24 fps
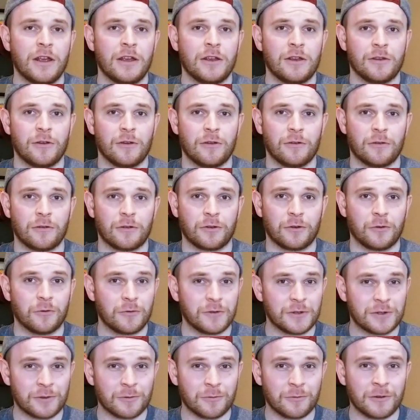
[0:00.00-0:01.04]
you're
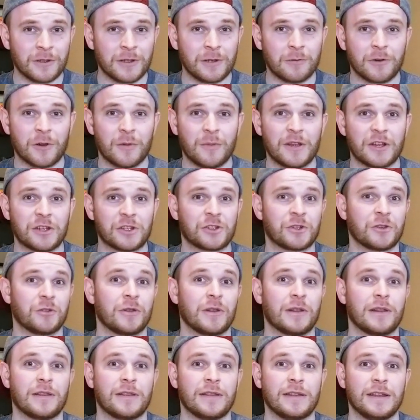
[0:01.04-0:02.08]
going to really want to make sure
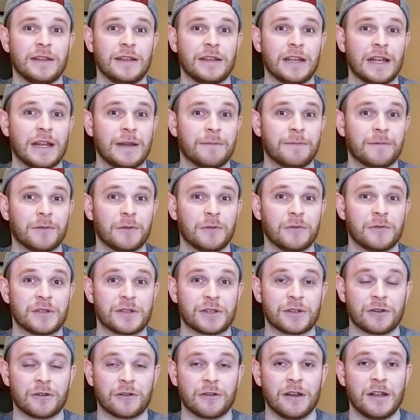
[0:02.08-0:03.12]
that the
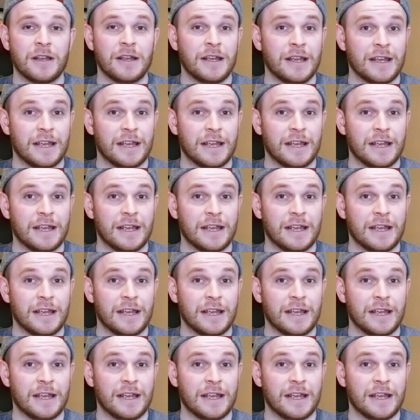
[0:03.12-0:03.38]
influencer